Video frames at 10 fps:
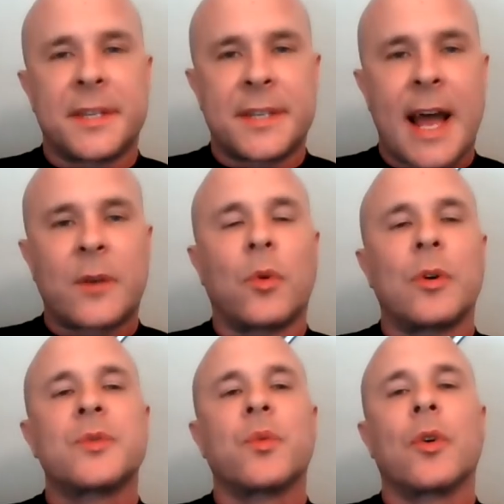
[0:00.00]
his exact
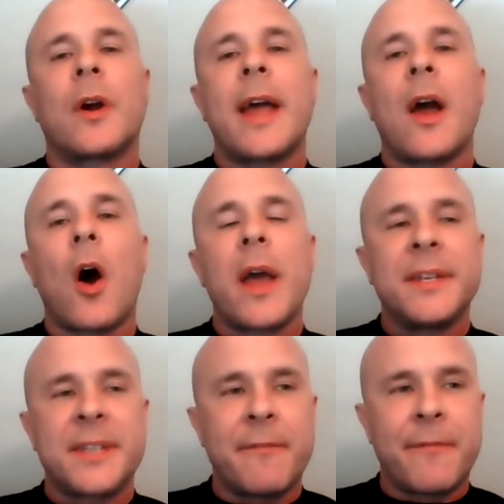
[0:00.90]
words were,
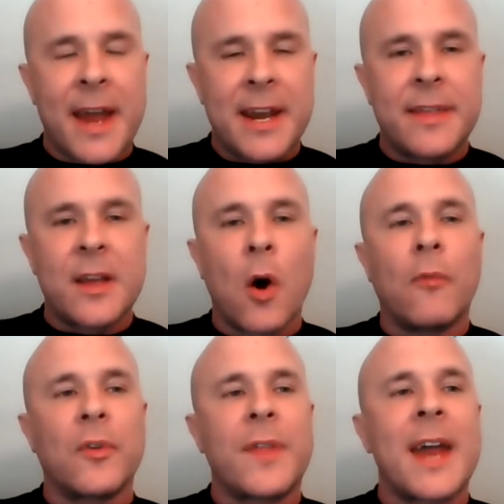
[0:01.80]
is a anything
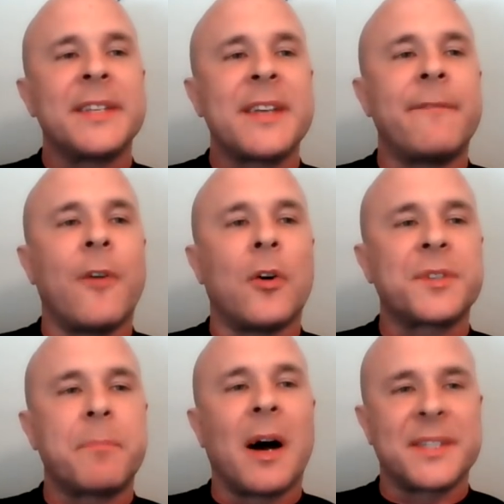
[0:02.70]
over that is a
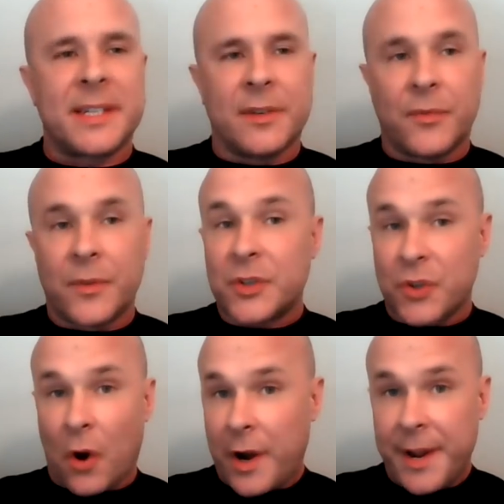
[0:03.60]
false positive,
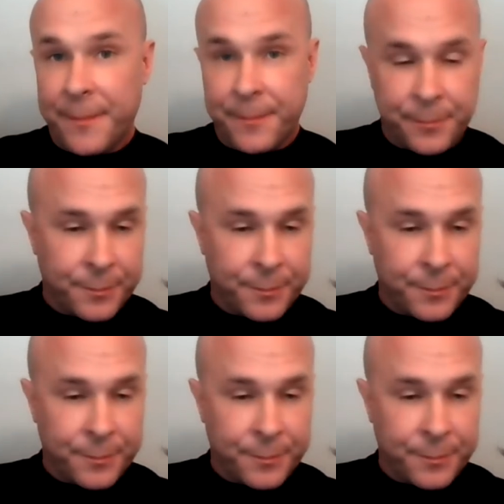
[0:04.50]
sorry.